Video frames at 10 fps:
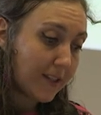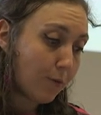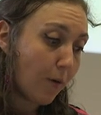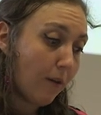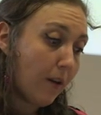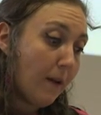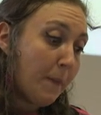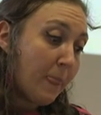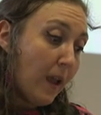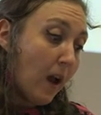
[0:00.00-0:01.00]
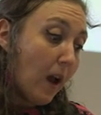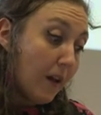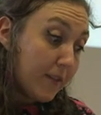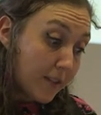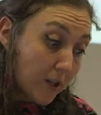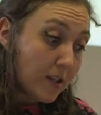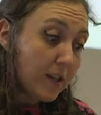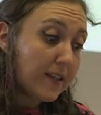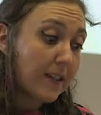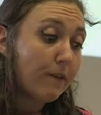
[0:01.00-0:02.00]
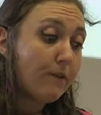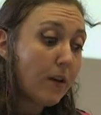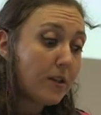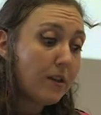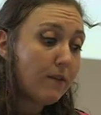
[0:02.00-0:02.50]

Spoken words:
is quote, "the suggestion is that the function